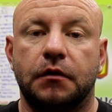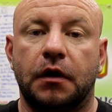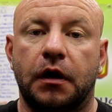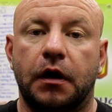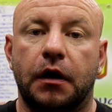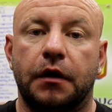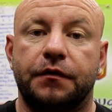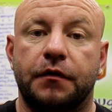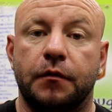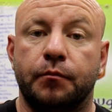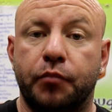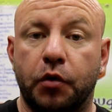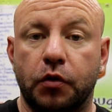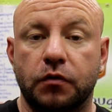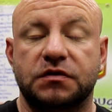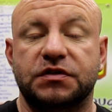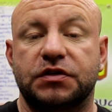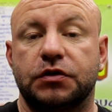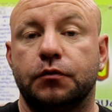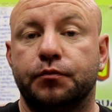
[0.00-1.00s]
the
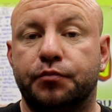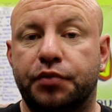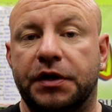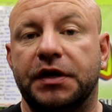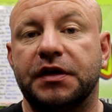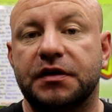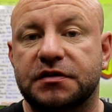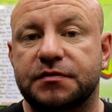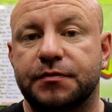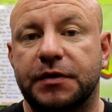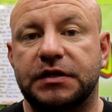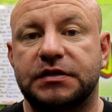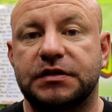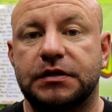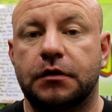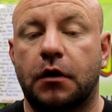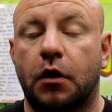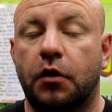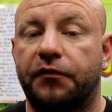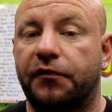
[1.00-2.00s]
Balls to You breeders
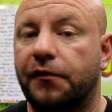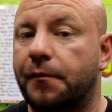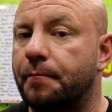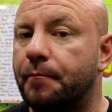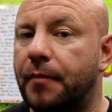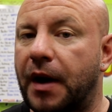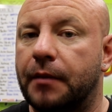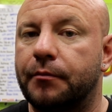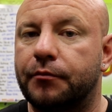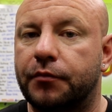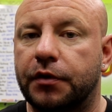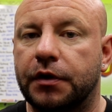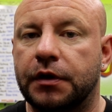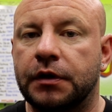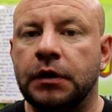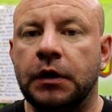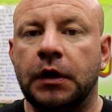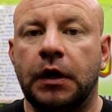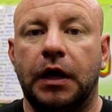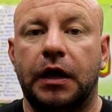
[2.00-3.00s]
meeting over in
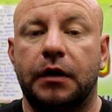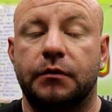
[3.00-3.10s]
Banbury.